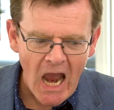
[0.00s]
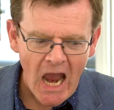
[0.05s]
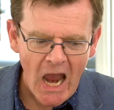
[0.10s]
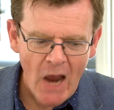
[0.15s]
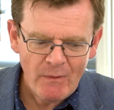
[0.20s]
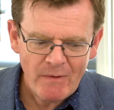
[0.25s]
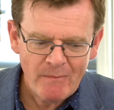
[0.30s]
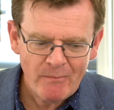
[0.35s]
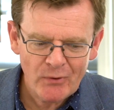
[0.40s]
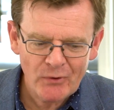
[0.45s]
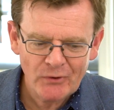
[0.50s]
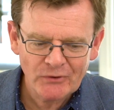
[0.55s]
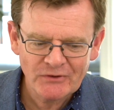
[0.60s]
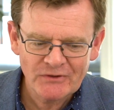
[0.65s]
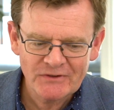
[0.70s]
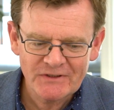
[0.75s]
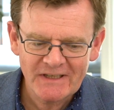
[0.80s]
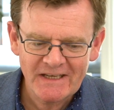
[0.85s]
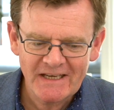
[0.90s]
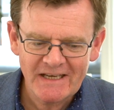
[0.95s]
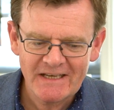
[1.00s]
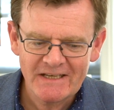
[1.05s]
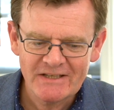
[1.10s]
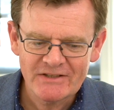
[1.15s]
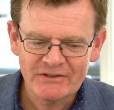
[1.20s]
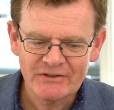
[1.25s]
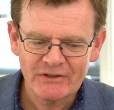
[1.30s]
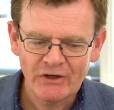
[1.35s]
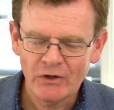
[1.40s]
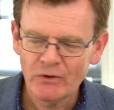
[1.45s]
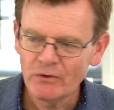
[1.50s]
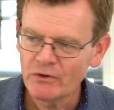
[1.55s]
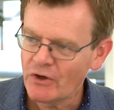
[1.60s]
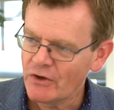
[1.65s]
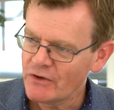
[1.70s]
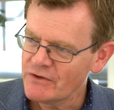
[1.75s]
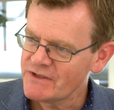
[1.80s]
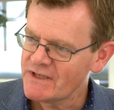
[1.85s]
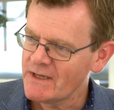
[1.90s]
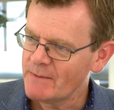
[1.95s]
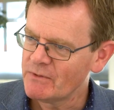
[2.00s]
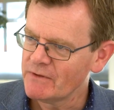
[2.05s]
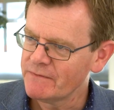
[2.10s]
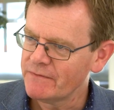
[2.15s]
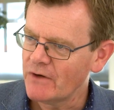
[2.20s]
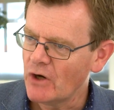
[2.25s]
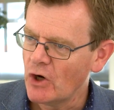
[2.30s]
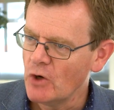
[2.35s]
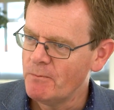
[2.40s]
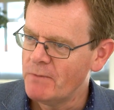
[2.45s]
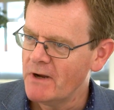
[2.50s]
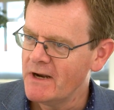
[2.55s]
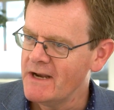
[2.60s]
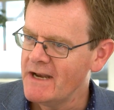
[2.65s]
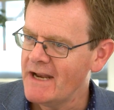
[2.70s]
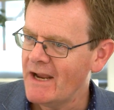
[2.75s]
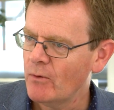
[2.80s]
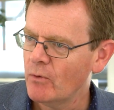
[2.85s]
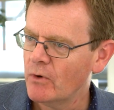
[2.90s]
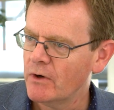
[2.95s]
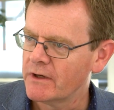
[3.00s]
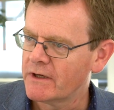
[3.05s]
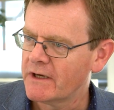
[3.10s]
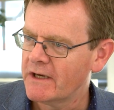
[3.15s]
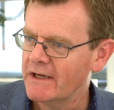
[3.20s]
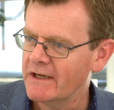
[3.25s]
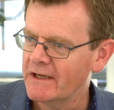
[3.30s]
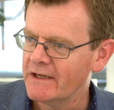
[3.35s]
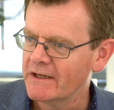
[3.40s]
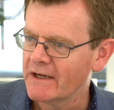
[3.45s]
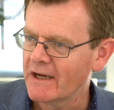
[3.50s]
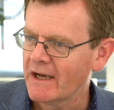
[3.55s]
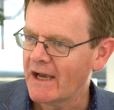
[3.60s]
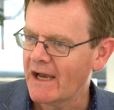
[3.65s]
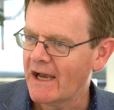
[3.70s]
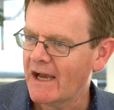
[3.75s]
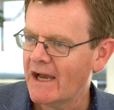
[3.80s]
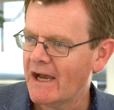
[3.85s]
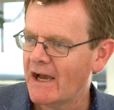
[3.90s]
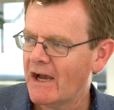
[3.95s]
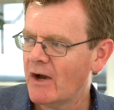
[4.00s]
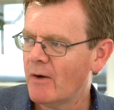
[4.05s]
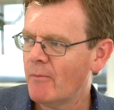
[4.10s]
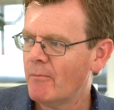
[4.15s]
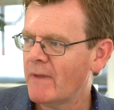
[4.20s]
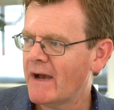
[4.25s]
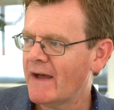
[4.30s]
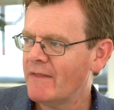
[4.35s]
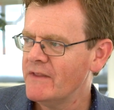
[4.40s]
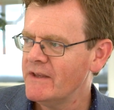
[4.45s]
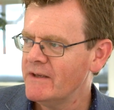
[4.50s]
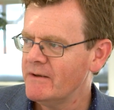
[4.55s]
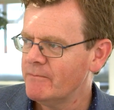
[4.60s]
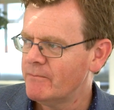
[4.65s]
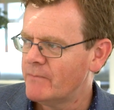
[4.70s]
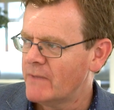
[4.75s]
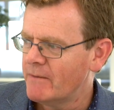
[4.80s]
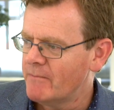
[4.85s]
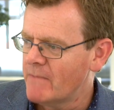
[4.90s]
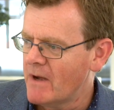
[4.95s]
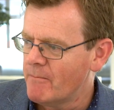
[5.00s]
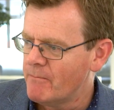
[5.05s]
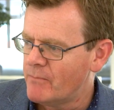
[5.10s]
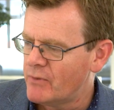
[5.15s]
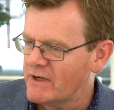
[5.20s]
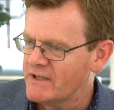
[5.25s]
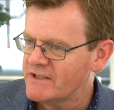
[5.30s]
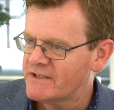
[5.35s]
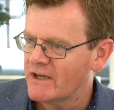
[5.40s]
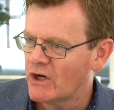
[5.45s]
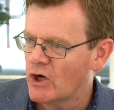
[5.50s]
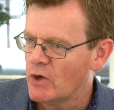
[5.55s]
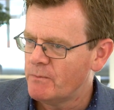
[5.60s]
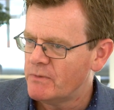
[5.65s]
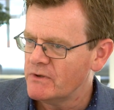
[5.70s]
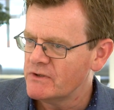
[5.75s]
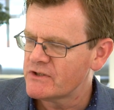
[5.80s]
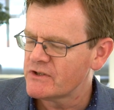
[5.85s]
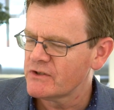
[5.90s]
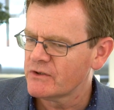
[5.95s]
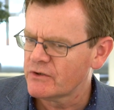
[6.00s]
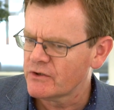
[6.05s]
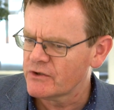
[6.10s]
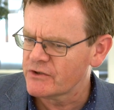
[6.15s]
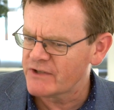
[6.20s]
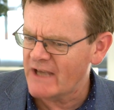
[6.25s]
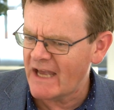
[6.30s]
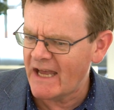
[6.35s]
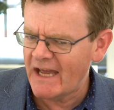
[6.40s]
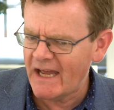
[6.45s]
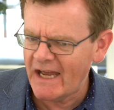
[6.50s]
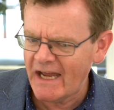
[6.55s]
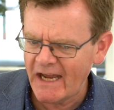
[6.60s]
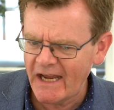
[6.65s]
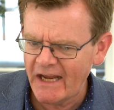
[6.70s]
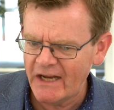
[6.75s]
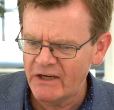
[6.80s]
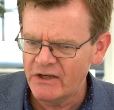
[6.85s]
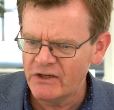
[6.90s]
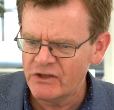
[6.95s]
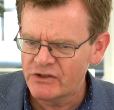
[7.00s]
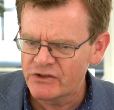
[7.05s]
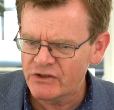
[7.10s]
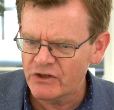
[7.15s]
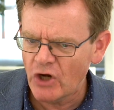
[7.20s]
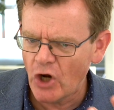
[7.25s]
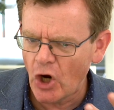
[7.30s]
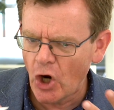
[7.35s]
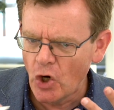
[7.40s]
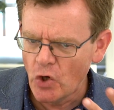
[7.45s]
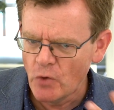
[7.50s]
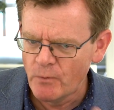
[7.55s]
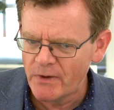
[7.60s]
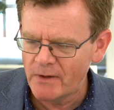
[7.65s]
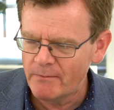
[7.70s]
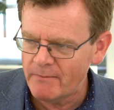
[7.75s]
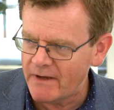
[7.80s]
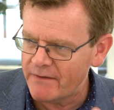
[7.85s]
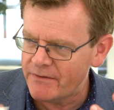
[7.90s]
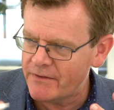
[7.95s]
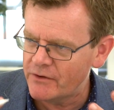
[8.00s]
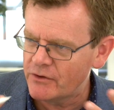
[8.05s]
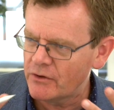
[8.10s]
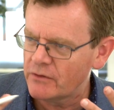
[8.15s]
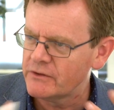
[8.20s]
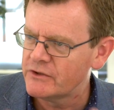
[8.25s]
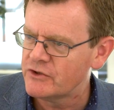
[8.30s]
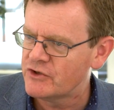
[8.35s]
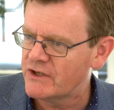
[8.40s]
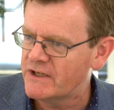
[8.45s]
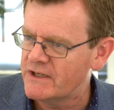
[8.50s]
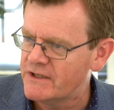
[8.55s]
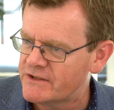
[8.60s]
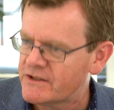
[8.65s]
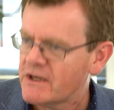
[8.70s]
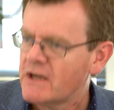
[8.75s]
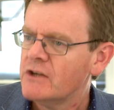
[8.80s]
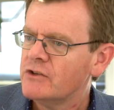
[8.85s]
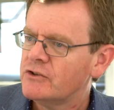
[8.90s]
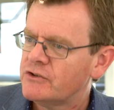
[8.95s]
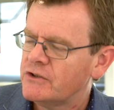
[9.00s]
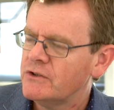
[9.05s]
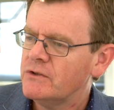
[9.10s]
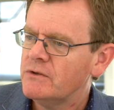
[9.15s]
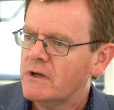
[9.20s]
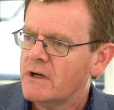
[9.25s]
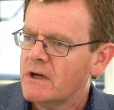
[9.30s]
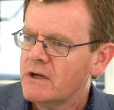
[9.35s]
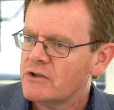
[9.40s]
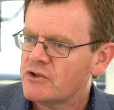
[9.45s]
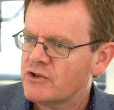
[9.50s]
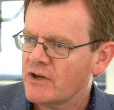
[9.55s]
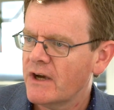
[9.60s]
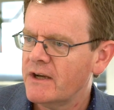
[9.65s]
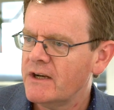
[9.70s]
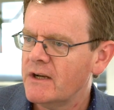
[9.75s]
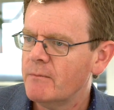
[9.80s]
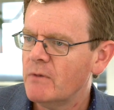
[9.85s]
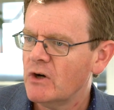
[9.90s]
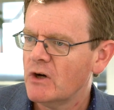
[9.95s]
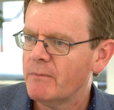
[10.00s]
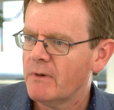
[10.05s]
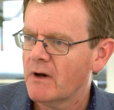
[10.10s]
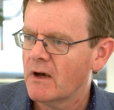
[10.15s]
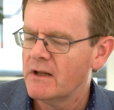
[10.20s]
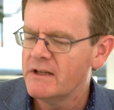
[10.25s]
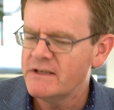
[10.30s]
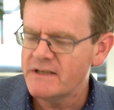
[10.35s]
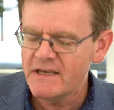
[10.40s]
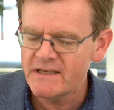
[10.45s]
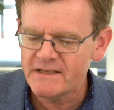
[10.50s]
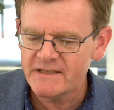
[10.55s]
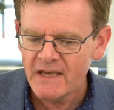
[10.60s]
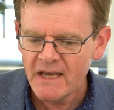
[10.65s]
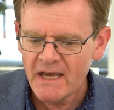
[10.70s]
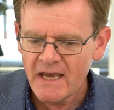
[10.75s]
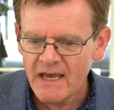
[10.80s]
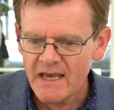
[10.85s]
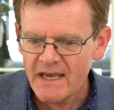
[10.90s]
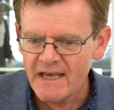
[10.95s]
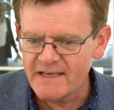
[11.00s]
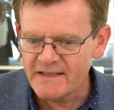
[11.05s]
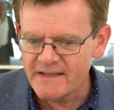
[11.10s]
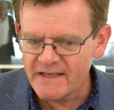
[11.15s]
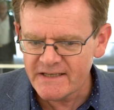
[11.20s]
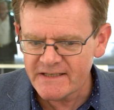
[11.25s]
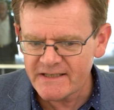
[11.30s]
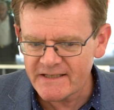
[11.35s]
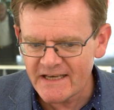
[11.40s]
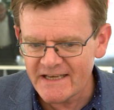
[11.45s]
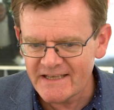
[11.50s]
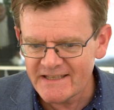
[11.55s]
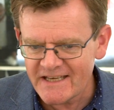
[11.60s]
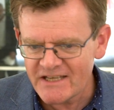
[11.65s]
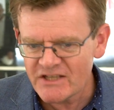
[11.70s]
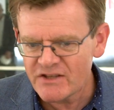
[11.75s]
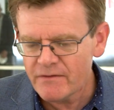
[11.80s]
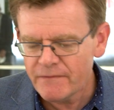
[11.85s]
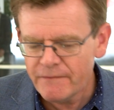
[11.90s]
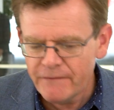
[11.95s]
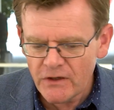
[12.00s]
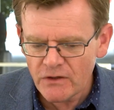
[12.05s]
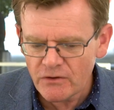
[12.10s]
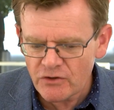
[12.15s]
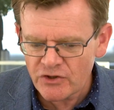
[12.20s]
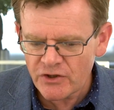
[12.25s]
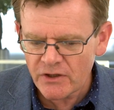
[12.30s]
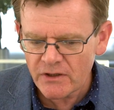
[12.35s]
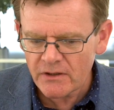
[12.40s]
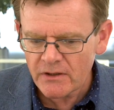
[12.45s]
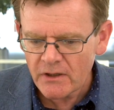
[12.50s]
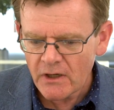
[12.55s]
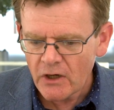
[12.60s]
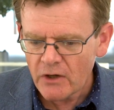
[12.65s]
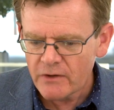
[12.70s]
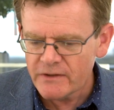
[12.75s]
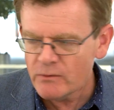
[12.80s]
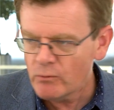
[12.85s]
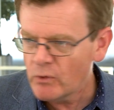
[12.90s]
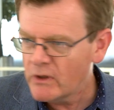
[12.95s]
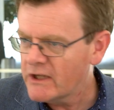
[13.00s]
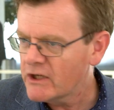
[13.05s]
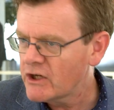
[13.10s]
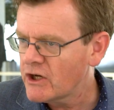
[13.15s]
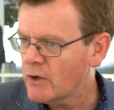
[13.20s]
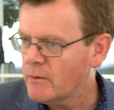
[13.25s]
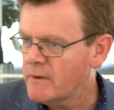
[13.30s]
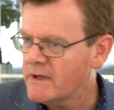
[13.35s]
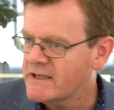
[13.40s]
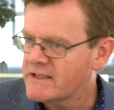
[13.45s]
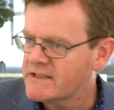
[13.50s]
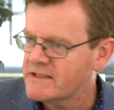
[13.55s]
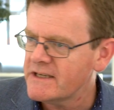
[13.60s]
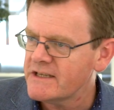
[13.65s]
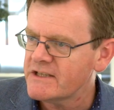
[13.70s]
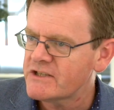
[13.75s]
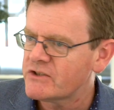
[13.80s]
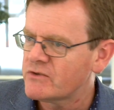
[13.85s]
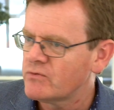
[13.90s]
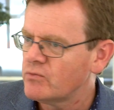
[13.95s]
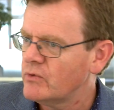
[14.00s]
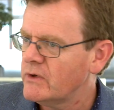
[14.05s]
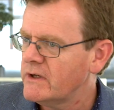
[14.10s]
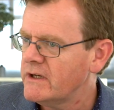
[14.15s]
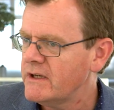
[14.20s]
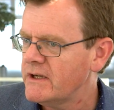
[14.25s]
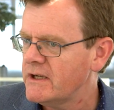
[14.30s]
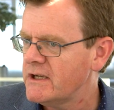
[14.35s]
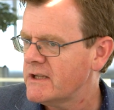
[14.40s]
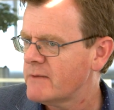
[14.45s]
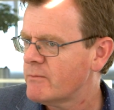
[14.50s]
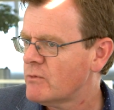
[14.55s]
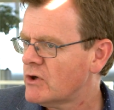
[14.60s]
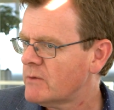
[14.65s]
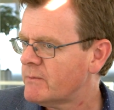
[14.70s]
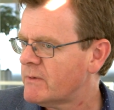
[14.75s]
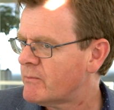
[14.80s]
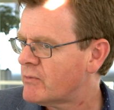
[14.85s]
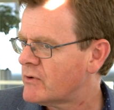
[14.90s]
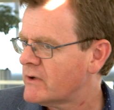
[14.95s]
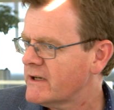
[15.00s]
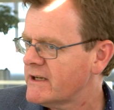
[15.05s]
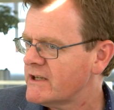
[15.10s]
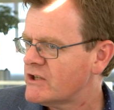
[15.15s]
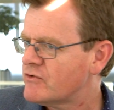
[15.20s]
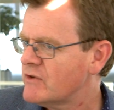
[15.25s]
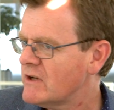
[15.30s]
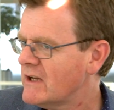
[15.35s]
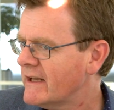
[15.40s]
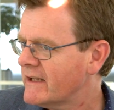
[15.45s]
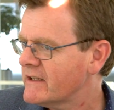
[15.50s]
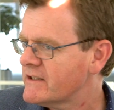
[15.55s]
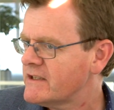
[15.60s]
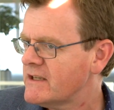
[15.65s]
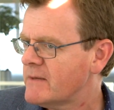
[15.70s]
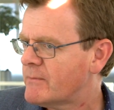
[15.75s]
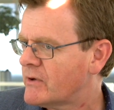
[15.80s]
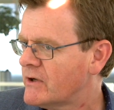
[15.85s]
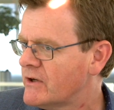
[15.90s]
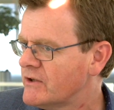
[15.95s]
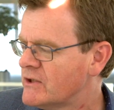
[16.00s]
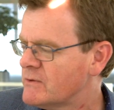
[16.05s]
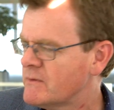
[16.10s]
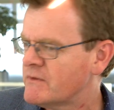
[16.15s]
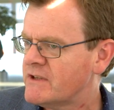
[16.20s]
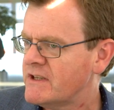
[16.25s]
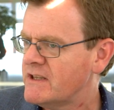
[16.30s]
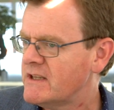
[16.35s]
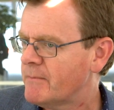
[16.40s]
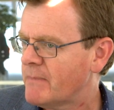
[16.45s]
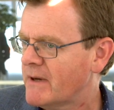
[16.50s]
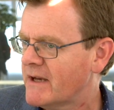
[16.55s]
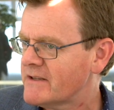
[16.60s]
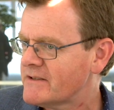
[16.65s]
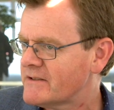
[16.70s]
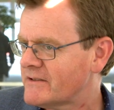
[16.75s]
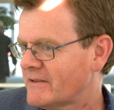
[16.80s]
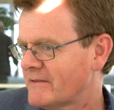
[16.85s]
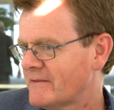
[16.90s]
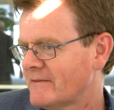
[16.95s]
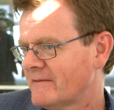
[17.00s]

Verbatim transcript: How important is the whole concept of open networking um, and the em embracing open source and open methodologies to China Mobile? Is, is, this, is this the future? It, will it coexist with more proprietary legacy approaches we've seen in the past?